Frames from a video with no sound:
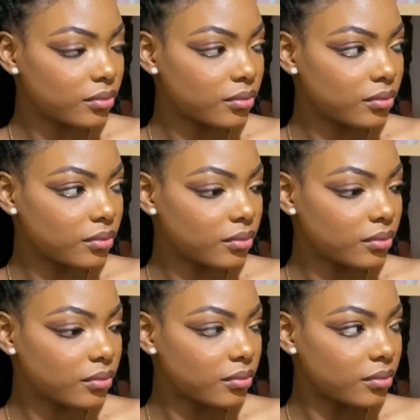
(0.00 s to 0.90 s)

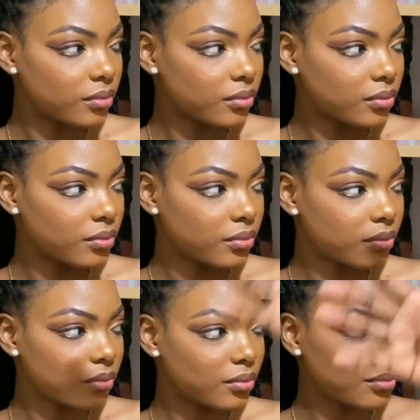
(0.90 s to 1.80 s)

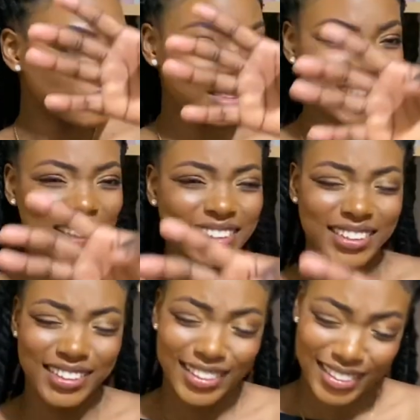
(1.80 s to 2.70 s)

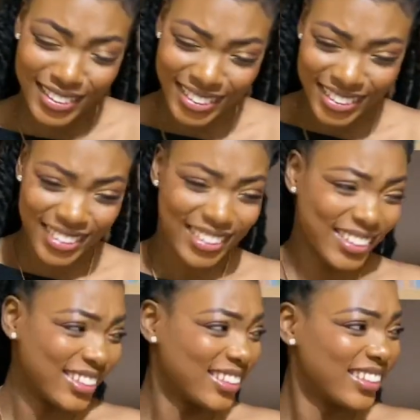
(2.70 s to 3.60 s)

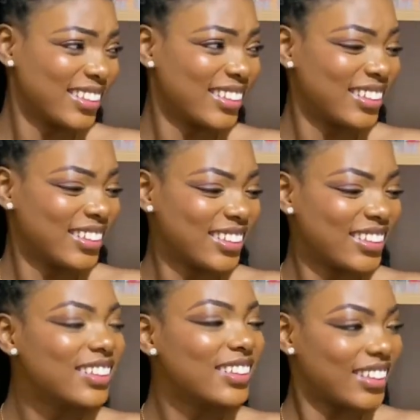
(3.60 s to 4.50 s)

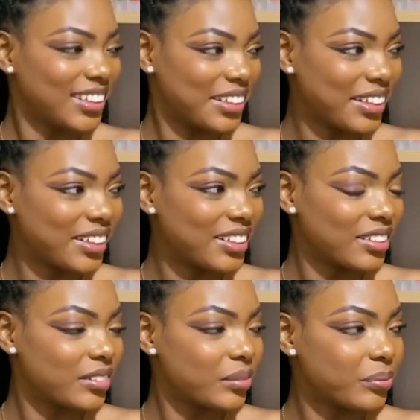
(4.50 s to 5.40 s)

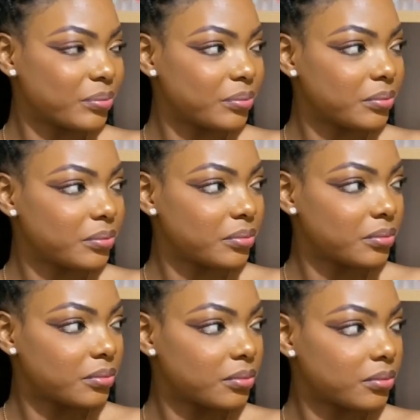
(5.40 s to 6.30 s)

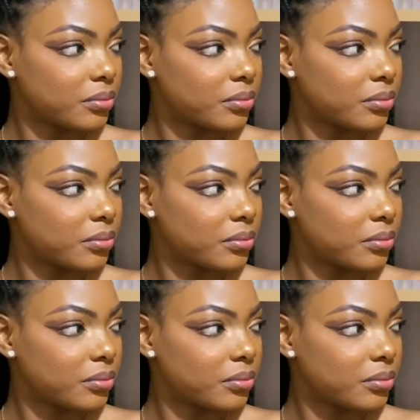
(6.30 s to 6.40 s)
The person shown says nothing.